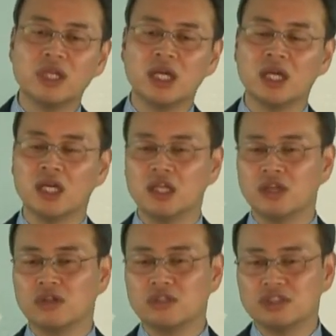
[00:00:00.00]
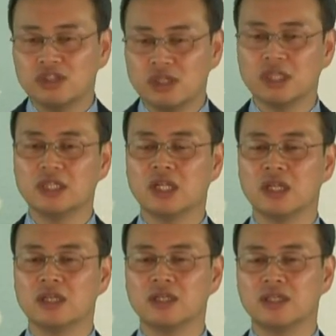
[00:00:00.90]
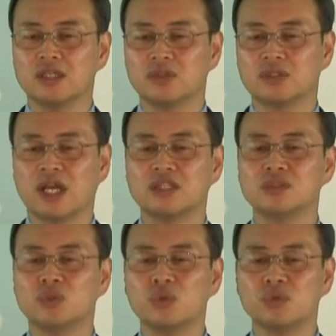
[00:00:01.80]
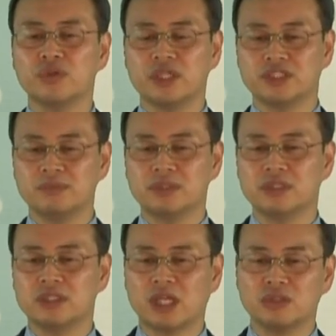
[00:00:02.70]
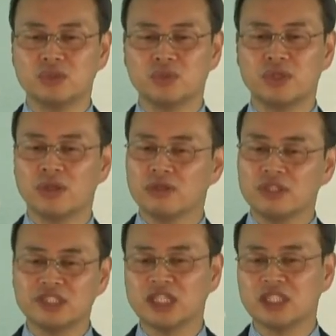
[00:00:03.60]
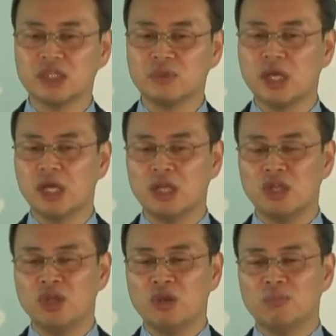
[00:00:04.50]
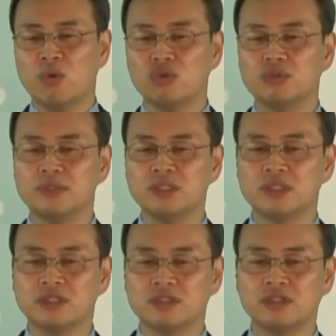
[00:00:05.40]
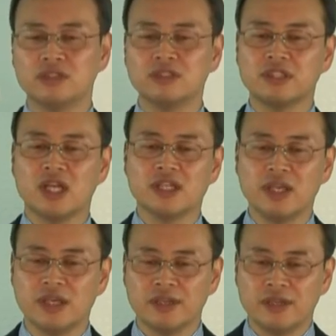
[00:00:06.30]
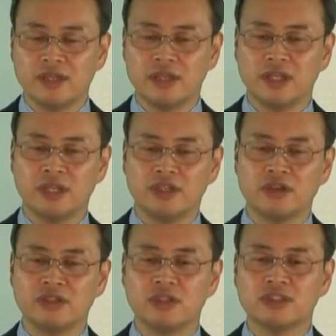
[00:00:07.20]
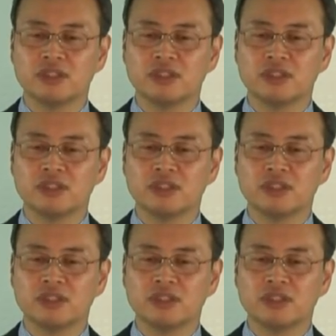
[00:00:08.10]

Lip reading: that had entered the early church were being condemned and rejected.